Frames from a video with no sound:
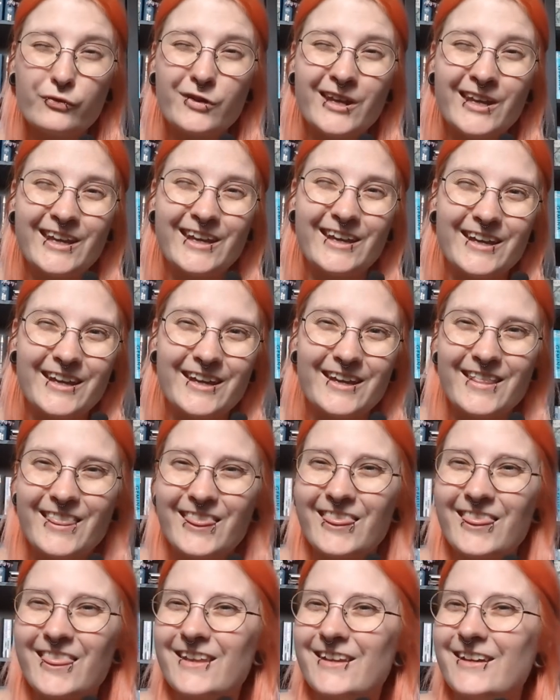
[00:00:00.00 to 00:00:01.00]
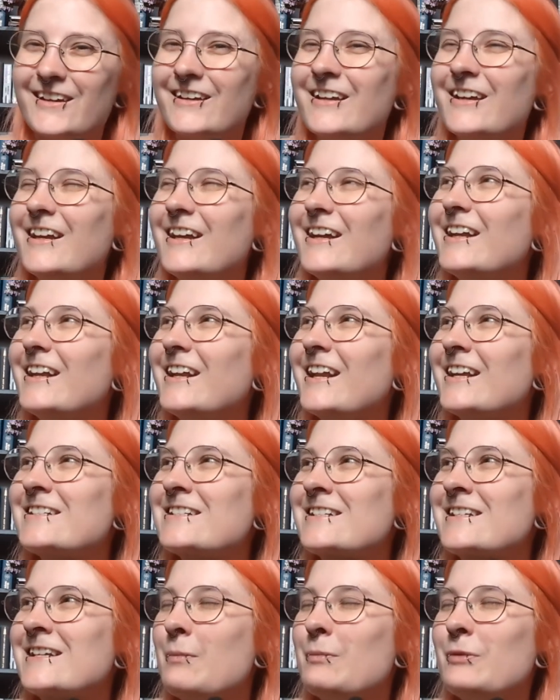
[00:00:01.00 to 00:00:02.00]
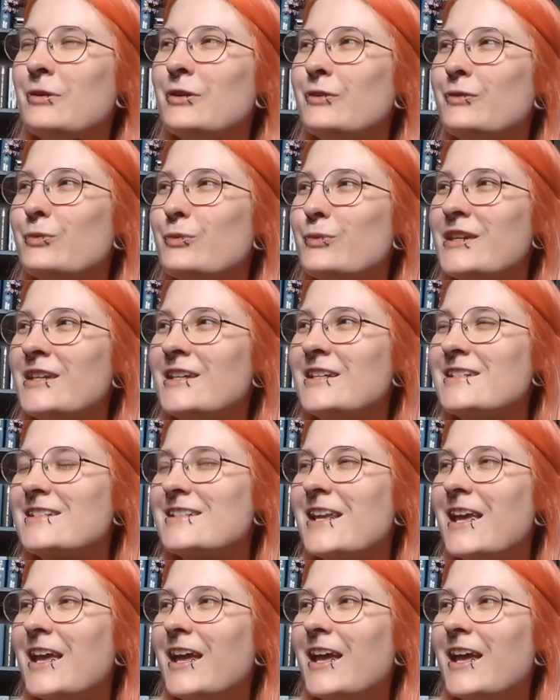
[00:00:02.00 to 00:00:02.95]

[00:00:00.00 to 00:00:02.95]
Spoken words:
in the next couple of weeks.